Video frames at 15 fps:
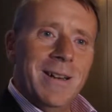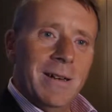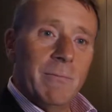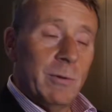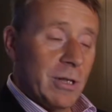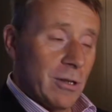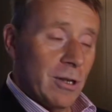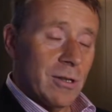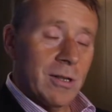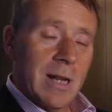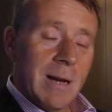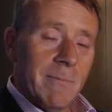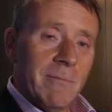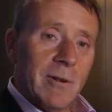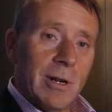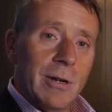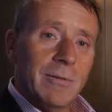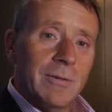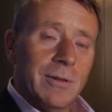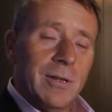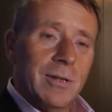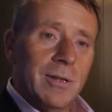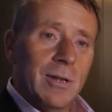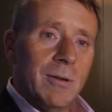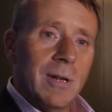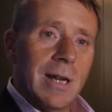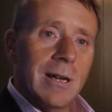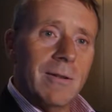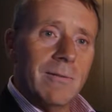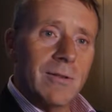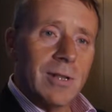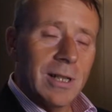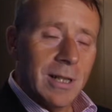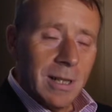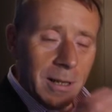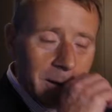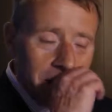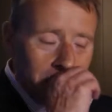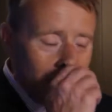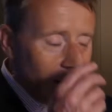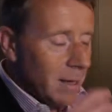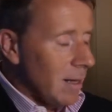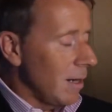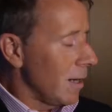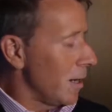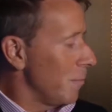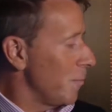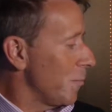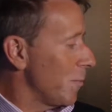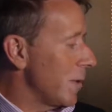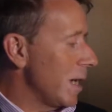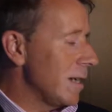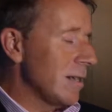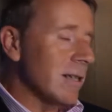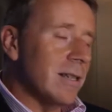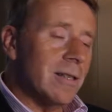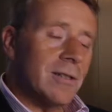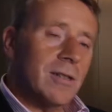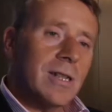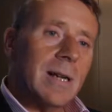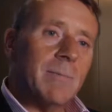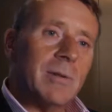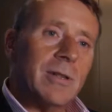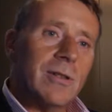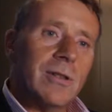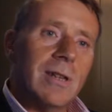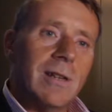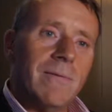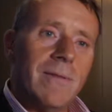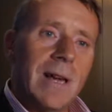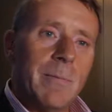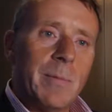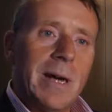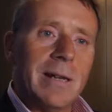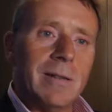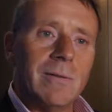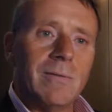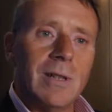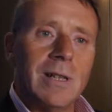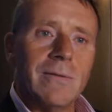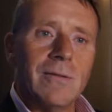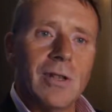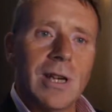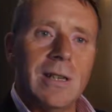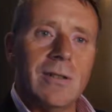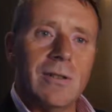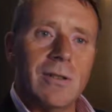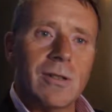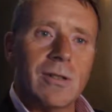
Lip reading: which doesn't happen very often in the UK obviously, and I can establish if that pattern of life changes.